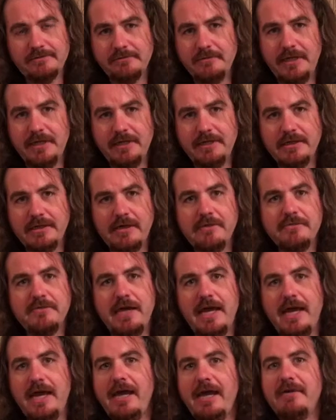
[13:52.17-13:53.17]
big enough
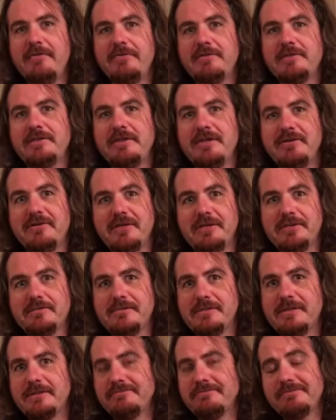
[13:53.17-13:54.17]
to have a series,
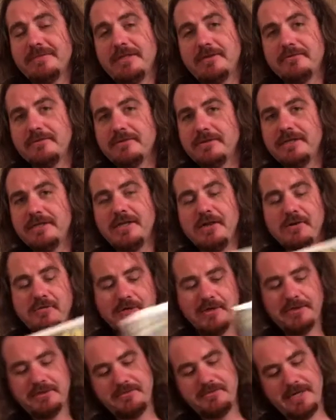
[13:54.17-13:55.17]
but don't really know
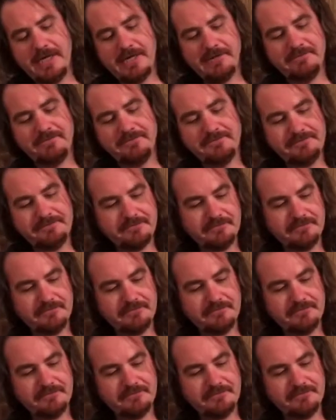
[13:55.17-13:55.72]
much about it.